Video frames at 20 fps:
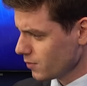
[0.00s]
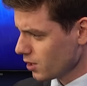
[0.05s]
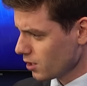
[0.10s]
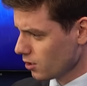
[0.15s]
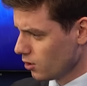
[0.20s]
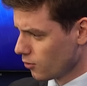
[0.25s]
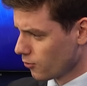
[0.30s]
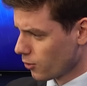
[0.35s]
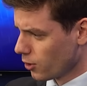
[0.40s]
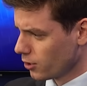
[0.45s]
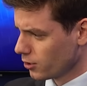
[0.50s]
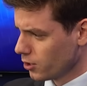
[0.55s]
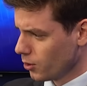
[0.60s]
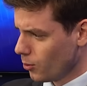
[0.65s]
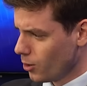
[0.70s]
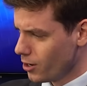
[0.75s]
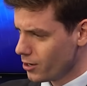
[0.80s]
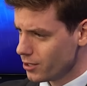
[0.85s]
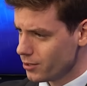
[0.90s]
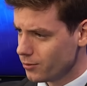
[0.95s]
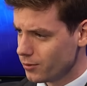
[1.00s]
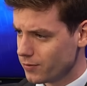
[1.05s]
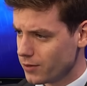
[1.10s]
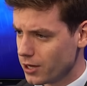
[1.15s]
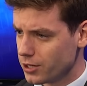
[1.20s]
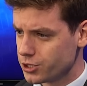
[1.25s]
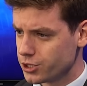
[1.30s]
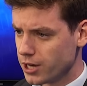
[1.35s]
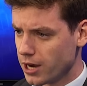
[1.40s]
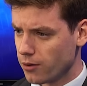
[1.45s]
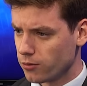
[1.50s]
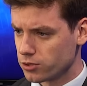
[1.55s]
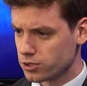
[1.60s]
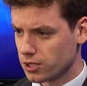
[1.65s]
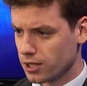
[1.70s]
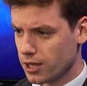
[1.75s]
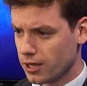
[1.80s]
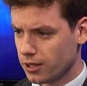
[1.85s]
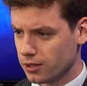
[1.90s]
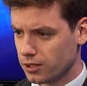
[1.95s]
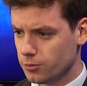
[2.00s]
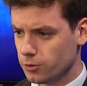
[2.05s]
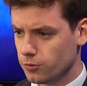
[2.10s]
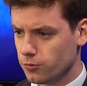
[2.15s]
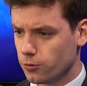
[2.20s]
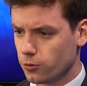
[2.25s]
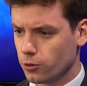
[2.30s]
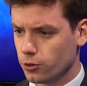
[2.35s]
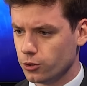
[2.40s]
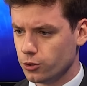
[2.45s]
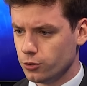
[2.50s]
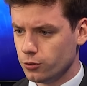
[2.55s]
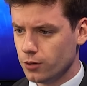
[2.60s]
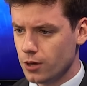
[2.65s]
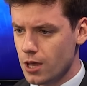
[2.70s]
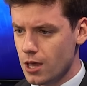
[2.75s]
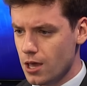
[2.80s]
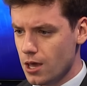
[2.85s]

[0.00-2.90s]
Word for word: Over on Kauai, we've got showers likely before noon.